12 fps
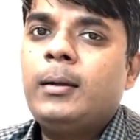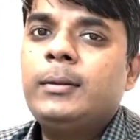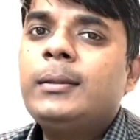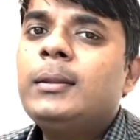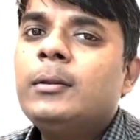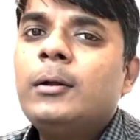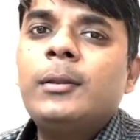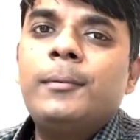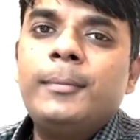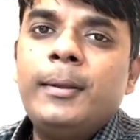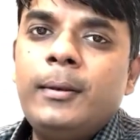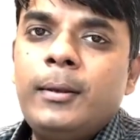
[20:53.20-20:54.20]
This is not
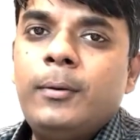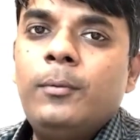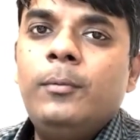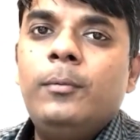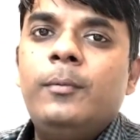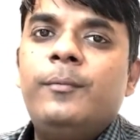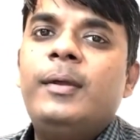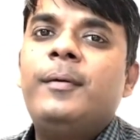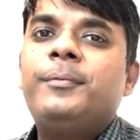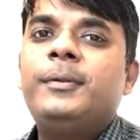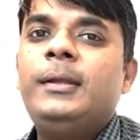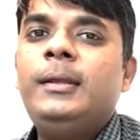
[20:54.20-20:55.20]
something new. We have
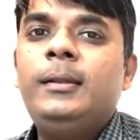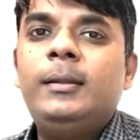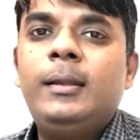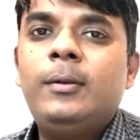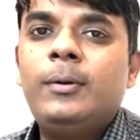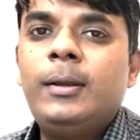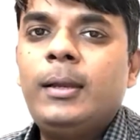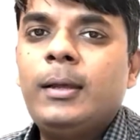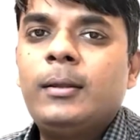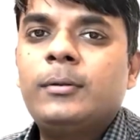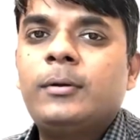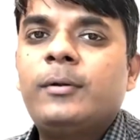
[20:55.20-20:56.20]
seen
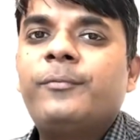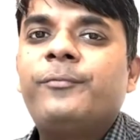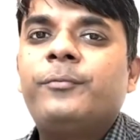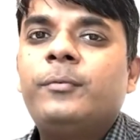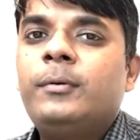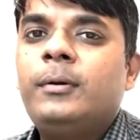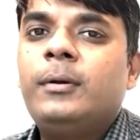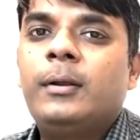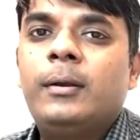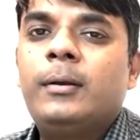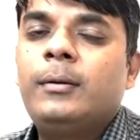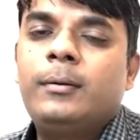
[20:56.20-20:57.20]
India sort of
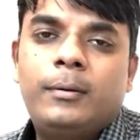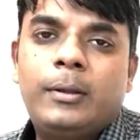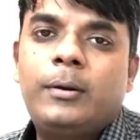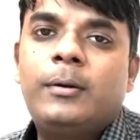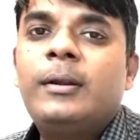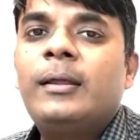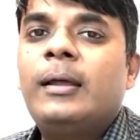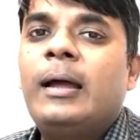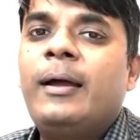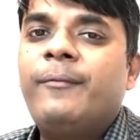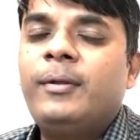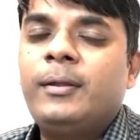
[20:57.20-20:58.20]
they
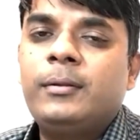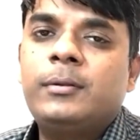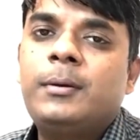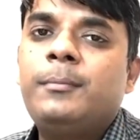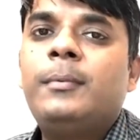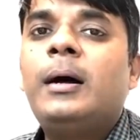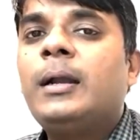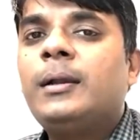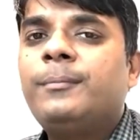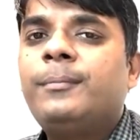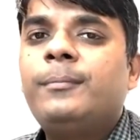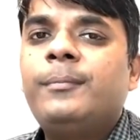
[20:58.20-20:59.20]
having some
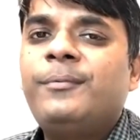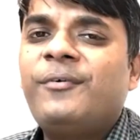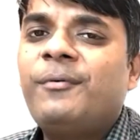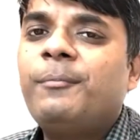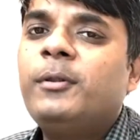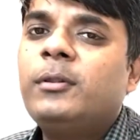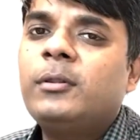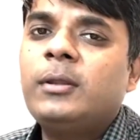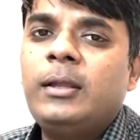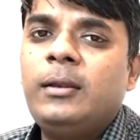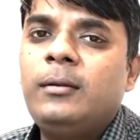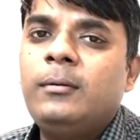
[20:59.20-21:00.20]
underperformance
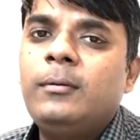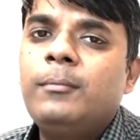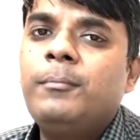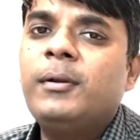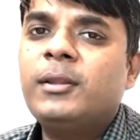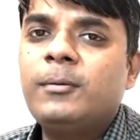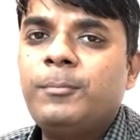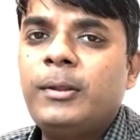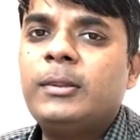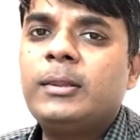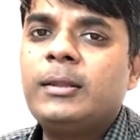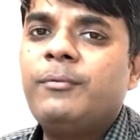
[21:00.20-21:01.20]
in bits and
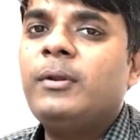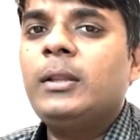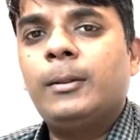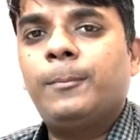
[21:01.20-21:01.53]
pieces even in the